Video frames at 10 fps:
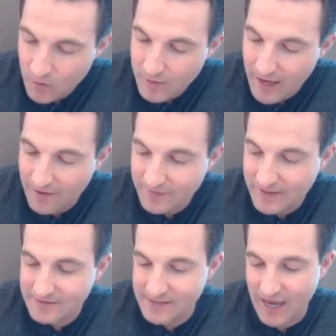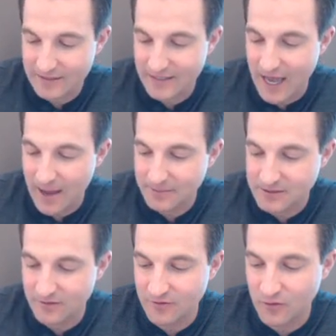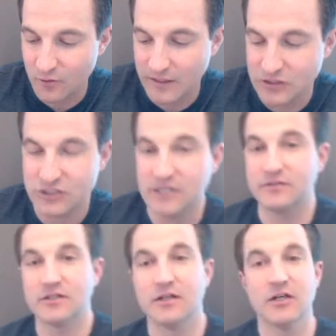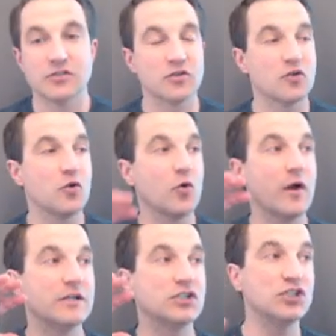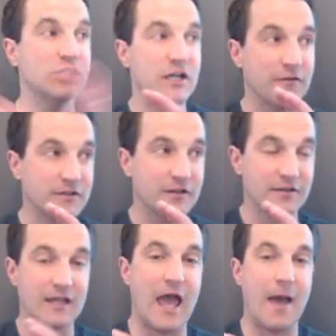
We have the exact opposite of the chloride shift. So the chloride shift that